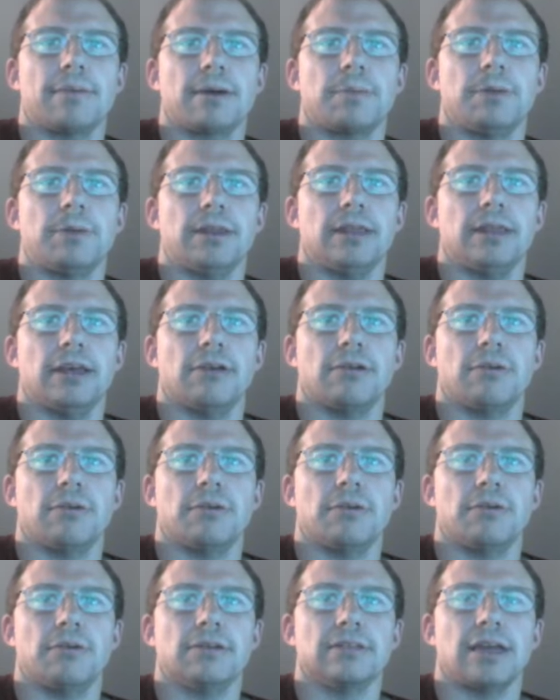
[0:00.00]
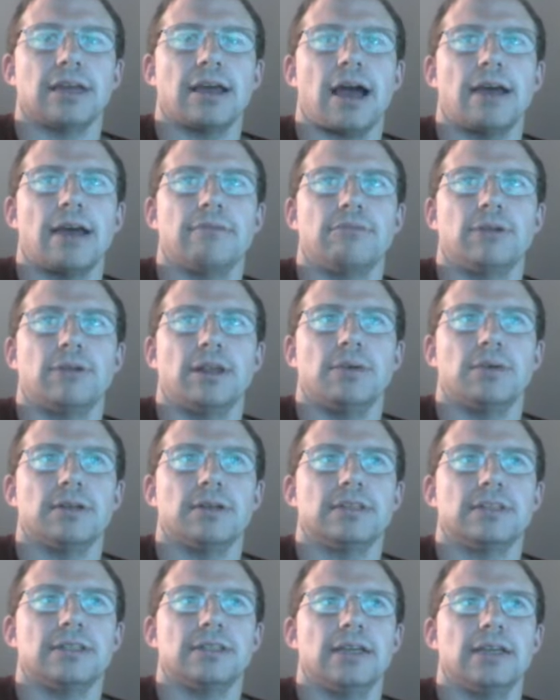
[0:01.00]
completely agree with you because I, I really want to
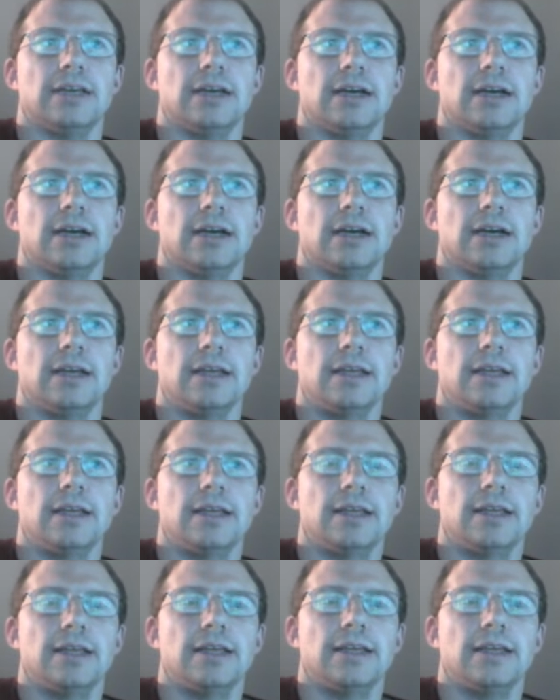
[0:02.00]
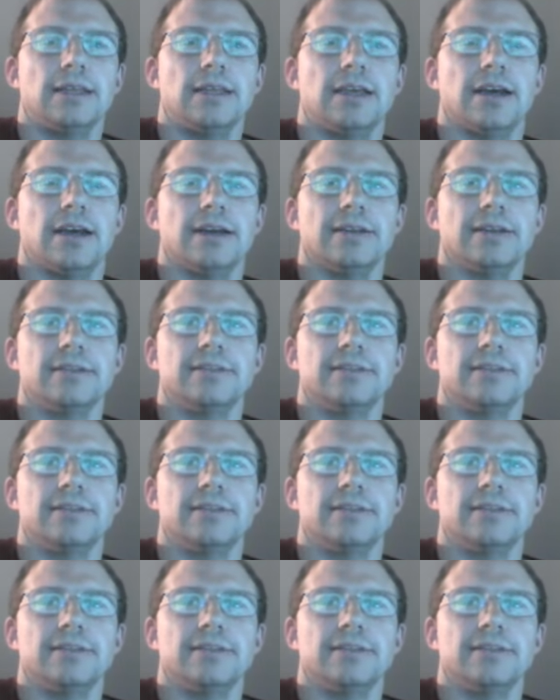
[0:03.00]
yeah. see. Uh, yeah,